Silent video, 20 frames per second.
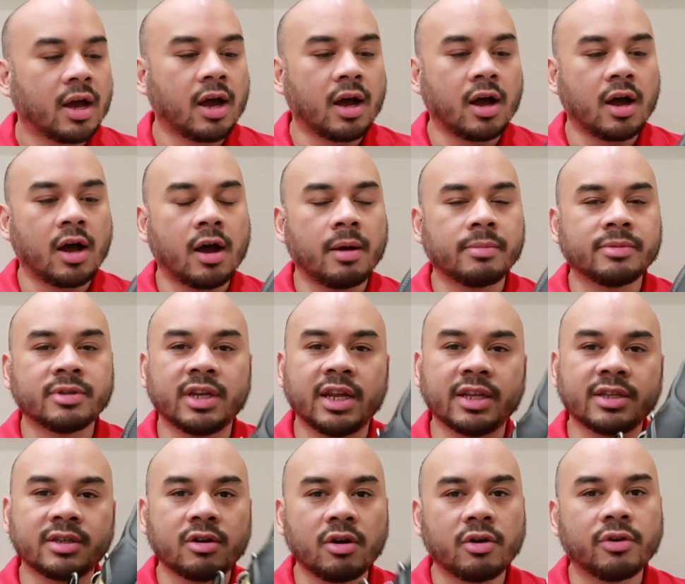So
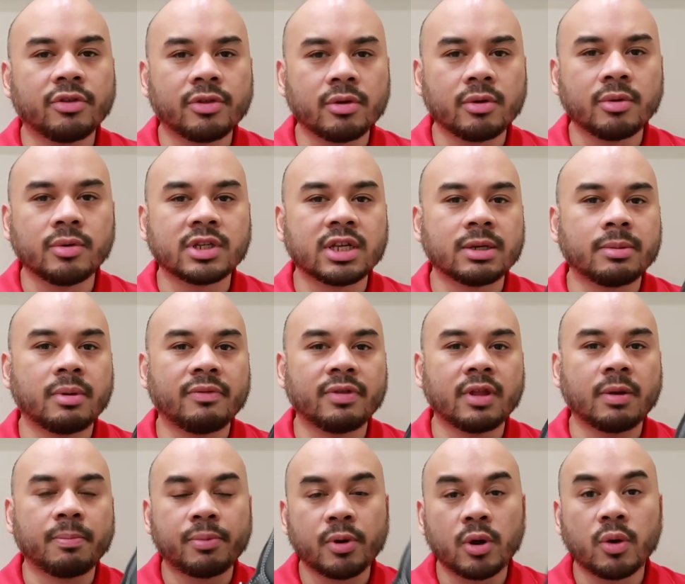let's go through some
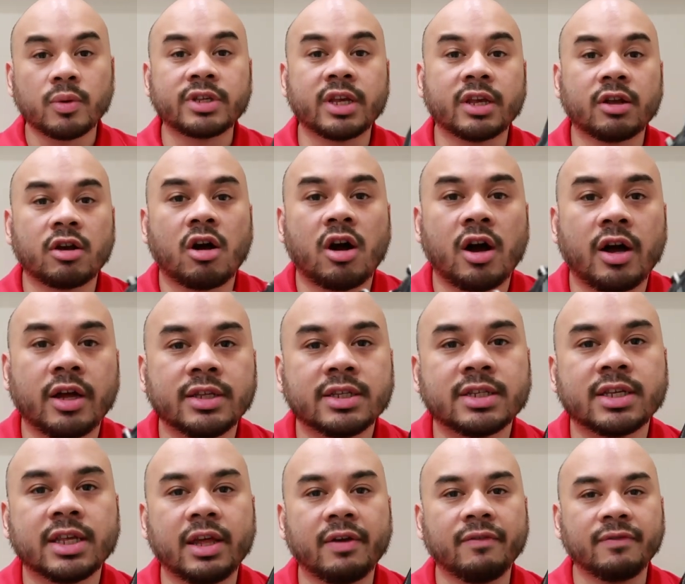of the pros and
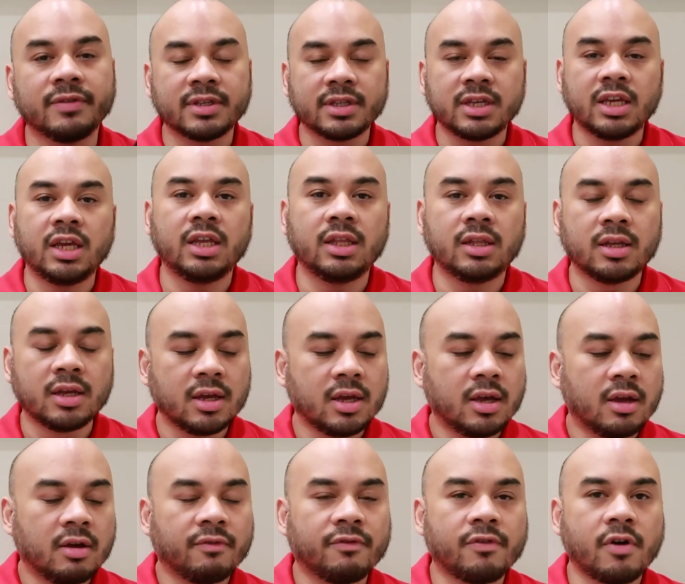cons that I've seen
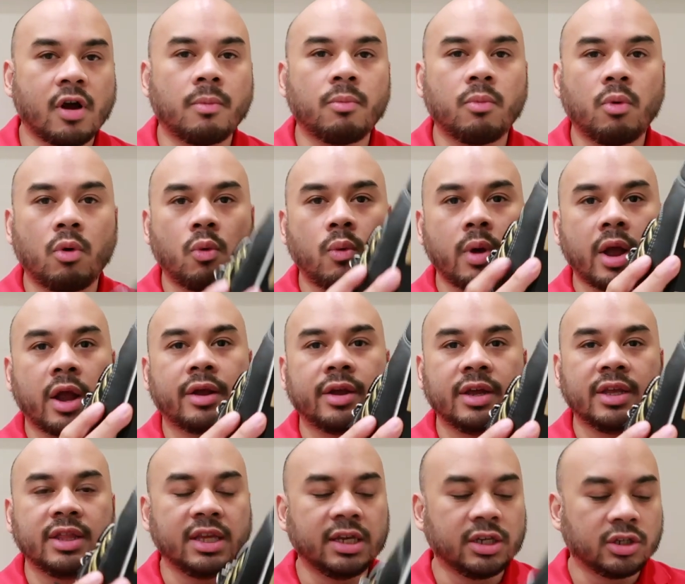from
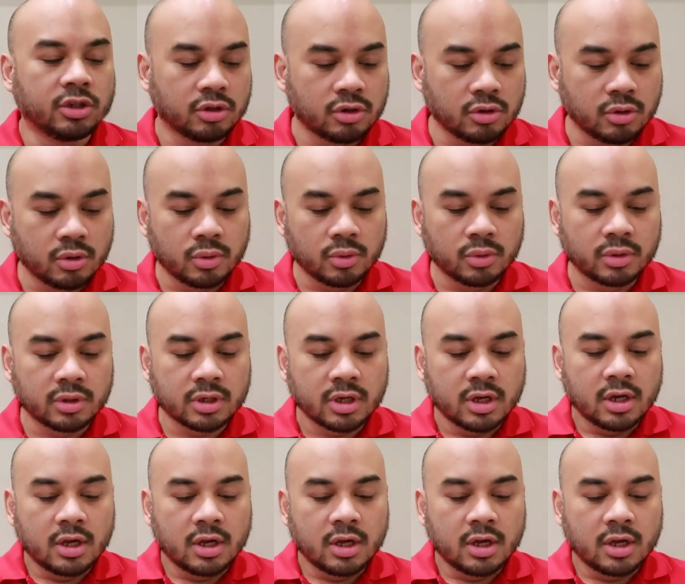wearing these shoes.